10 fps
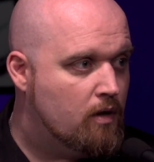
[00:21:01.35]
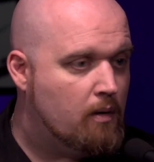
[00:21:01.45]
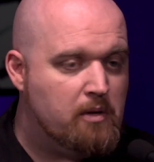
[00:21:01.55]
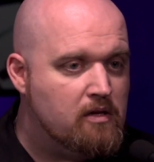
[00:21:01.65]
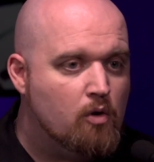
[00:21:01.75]

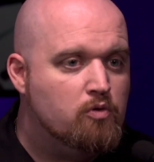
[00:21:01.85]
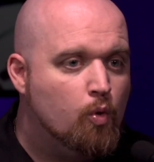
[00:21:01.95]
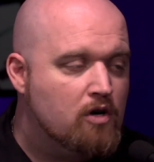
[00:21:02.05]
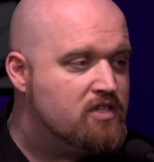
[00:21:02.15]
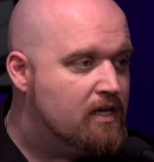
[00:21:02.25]
I mean, the,
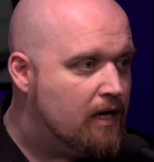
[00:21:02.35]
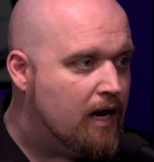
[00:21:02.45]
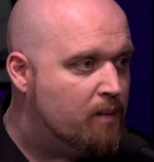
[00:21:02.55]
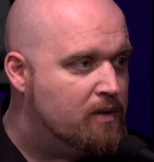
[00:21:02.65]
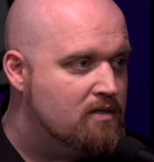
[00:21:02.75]
the worst thing that
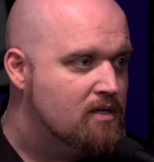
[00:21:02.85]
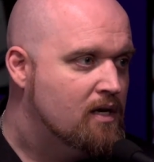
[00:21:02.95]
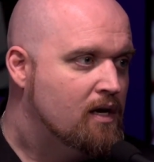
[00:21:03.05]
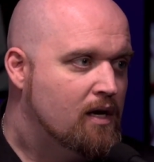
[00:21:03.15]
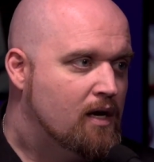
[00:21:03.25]
happens
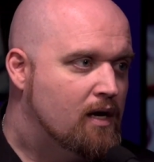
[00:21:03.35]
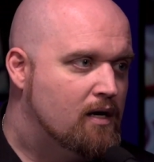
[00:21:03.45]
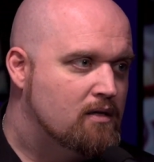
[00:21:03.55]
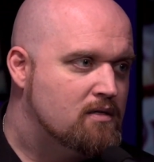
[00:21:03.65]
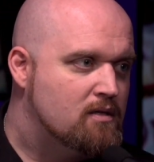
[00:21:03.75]

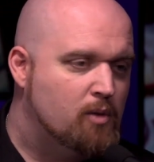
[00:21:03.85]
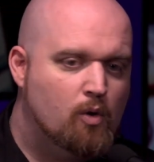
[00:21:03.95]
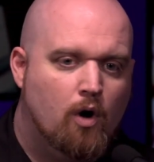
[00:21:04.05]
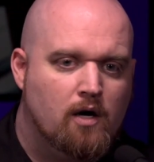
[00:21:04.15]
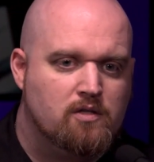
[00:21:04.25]
is
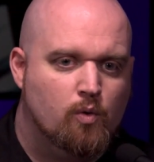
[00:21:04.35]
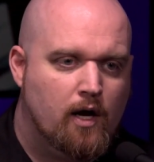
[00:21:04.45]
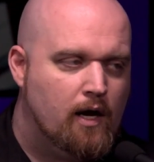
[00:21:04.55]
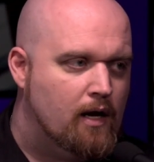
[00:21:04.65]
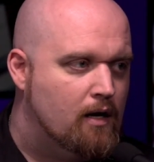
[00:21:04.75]
somebody walks
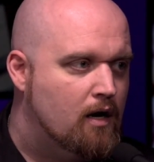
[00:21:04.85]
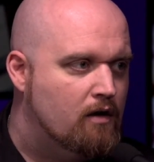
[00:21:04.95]
away in a